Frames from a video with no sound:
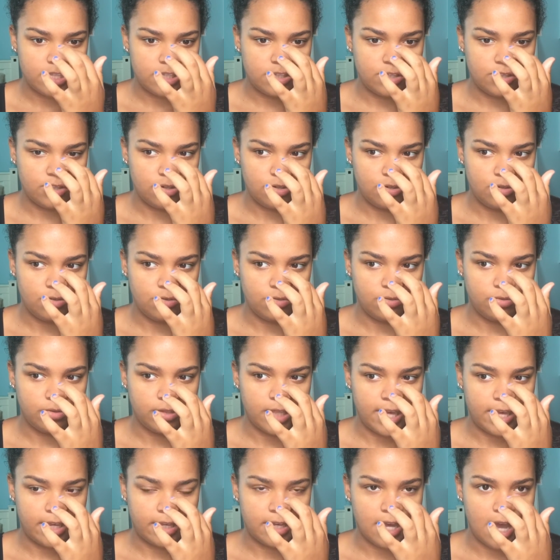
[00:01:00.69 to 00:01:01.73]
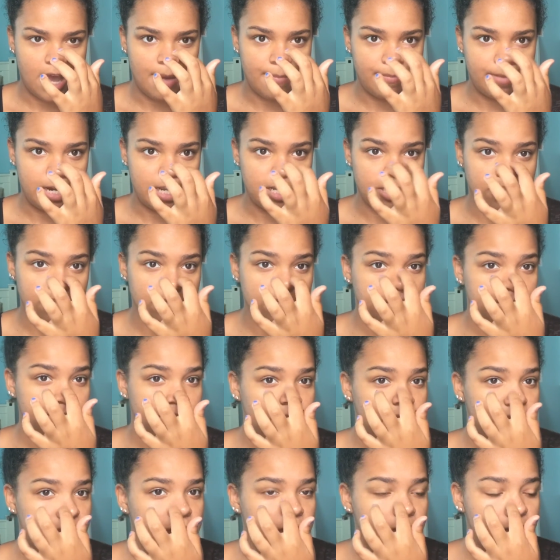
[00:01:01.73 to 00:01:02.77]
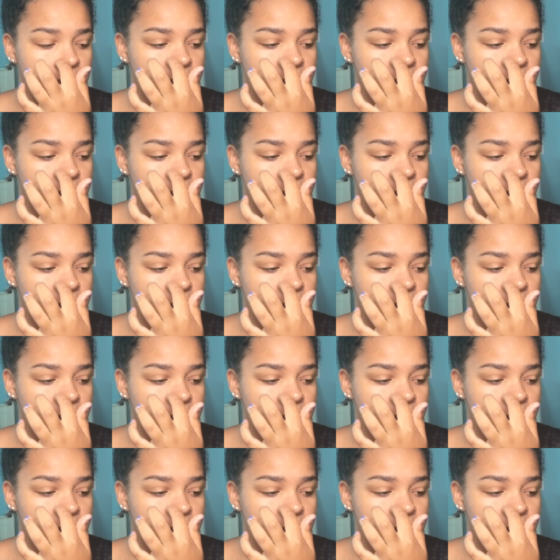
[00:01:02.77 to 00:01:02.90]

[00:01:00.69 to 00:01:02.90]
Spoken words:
to like combination skin.